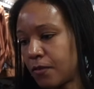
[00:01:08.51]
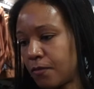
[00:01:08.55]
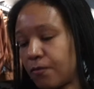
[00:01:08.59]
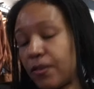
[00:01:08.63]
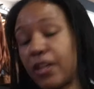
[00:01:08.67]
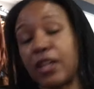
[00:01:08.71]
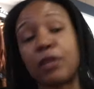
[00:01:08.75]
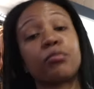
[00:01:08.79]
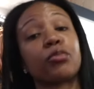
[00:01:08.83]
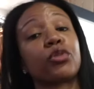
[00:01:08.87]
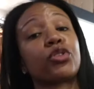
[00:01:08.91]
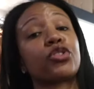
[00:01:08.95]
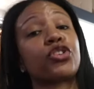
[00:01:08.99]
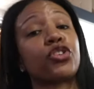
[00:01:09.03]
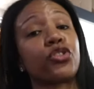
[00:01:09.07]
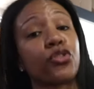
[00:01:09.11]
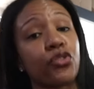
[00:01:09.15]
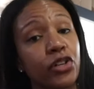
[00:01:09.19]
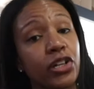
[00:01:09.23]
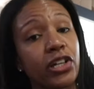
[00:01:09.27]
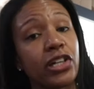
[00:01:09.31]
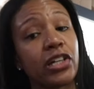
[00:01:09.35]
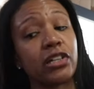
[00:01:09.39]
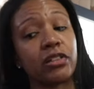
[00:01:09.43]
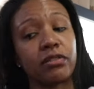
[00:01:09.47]
vapor
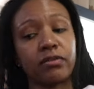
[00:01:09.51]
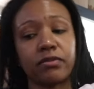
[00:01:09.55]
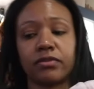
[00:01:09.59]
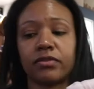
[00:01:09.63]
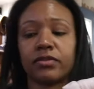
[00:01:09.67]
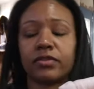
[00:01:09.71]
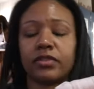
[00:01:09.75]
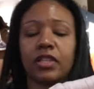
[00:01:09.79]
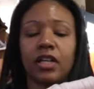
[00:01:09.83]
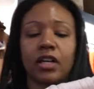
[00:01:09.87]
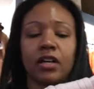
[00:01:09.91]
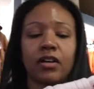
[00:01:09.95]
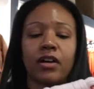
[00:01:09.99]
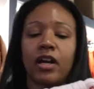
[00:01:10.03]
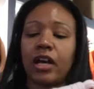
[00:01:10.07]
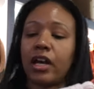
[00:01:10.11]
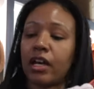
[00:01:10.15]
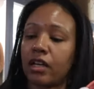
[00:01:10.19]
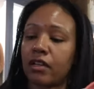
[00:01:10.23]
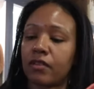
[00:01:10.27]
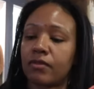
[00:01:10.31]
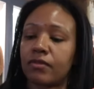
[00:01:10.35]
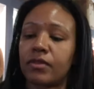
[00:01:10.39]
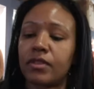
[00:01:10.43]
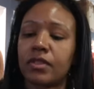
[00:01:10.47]
green. All
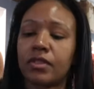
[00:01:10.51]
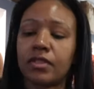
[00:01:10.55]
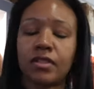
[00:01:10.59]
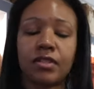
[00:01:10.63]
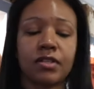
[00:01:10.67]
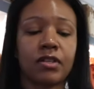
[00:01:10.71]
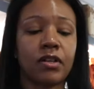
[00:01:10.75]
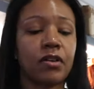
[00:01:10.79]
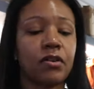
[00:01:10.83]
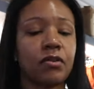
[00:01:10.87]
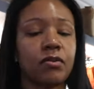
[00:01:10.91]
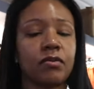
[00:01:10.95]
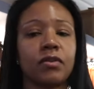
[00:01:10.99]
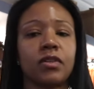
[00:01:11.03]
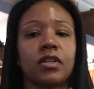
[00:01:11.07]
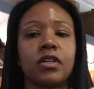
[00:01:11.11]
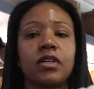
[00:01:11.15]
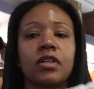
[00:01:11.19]
right, so